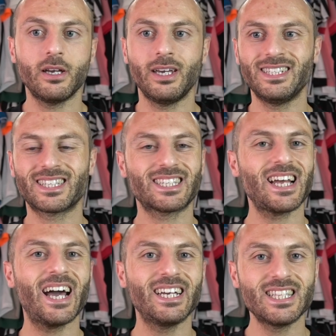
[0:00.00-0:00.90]

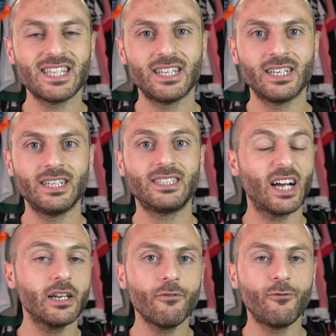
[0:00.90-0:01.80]
inside the
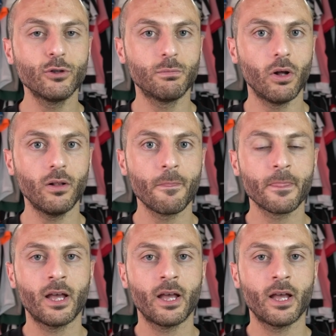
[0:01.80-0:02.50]
Italian football,